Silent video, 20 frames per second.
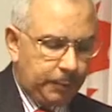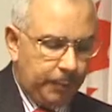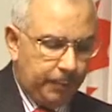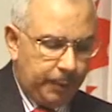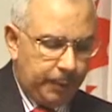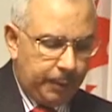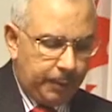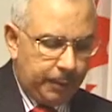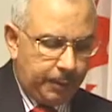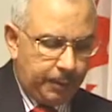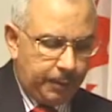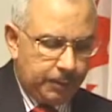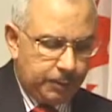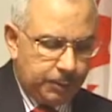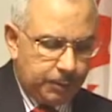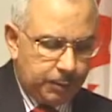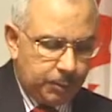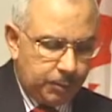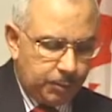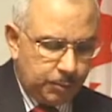where
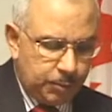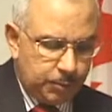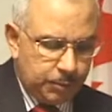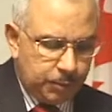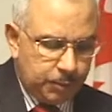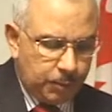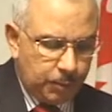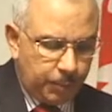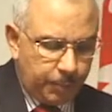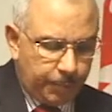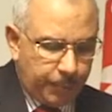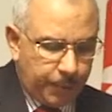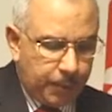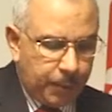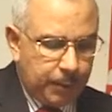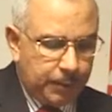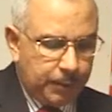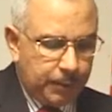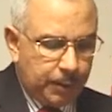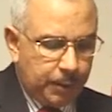institutions
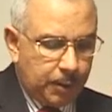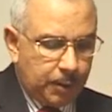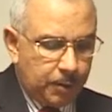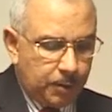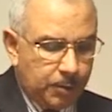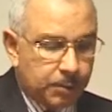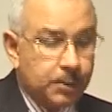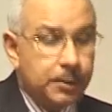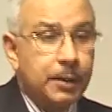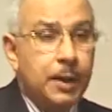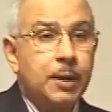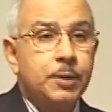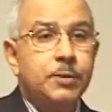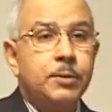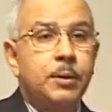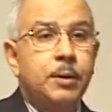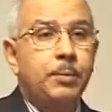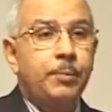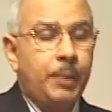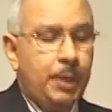operate across
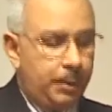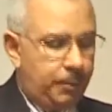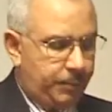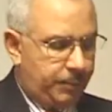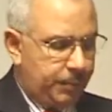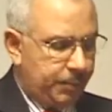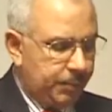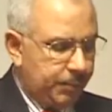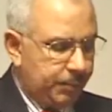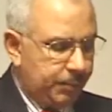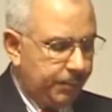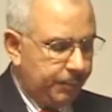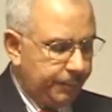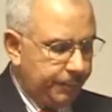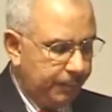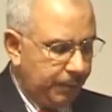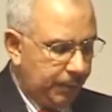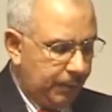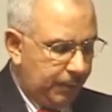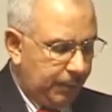national boundaries,
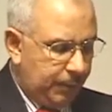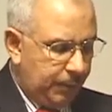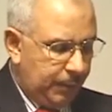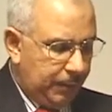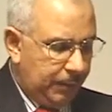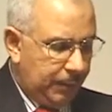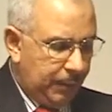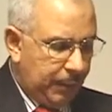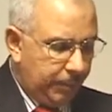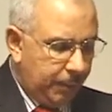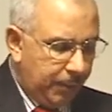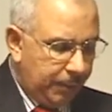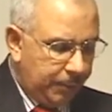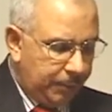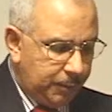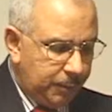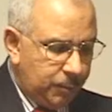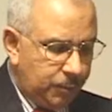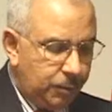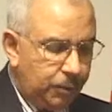the
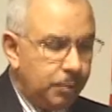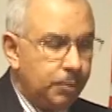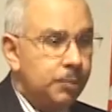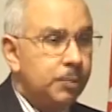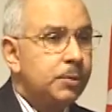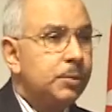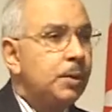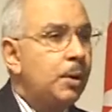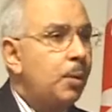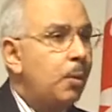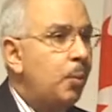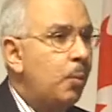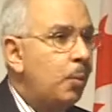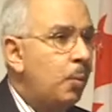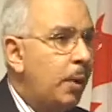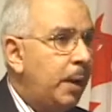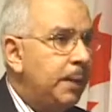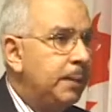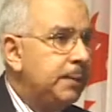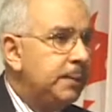ability to use
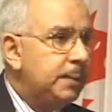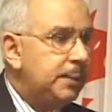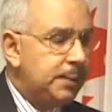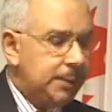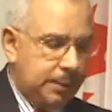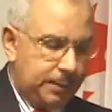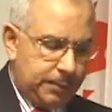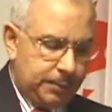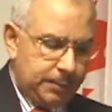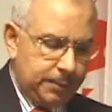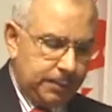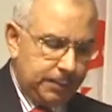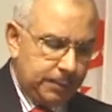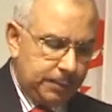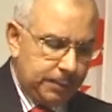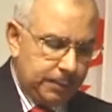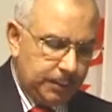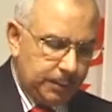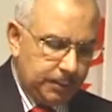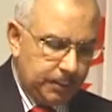one set
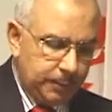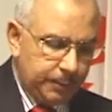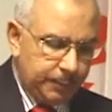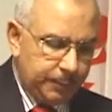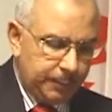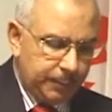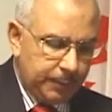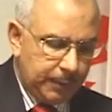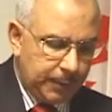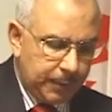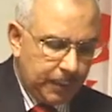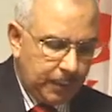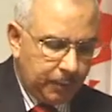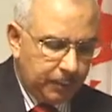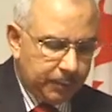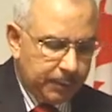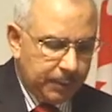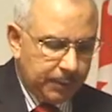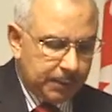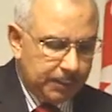of
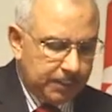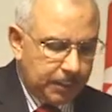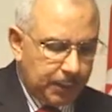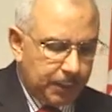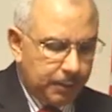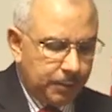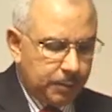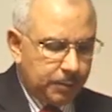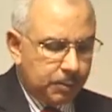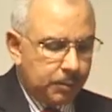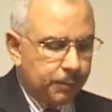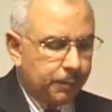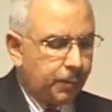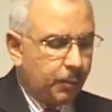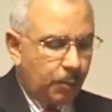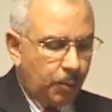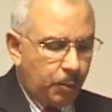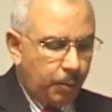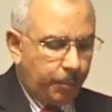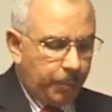accounting standards
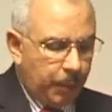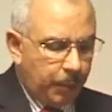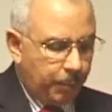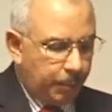for all